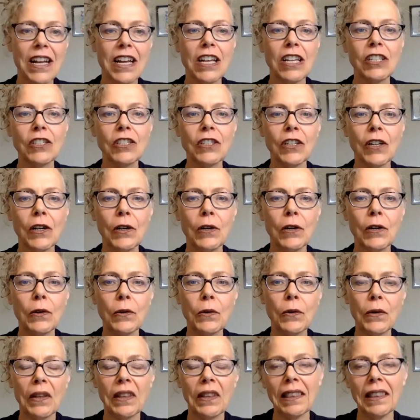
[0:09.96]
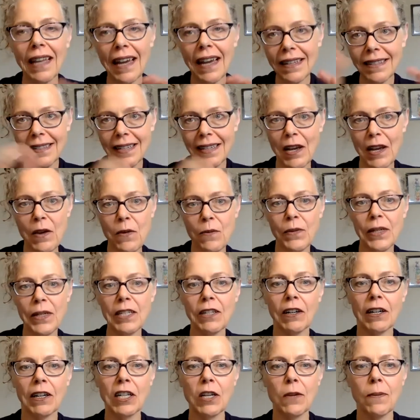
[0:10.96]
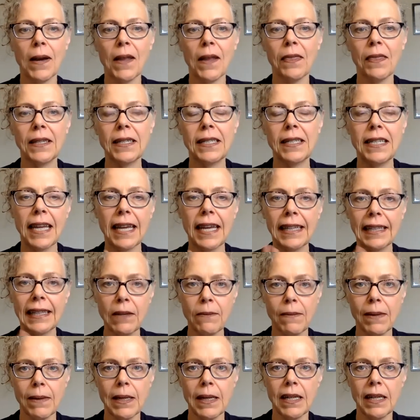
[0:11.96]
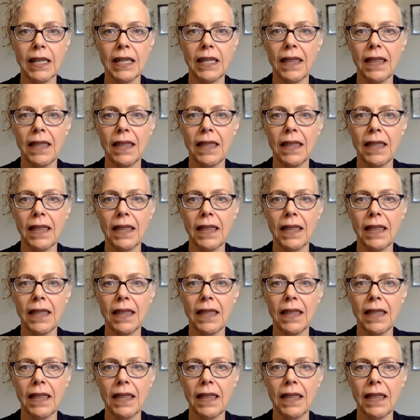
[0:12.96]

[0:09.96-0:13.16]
So last time we talked about the daily minute,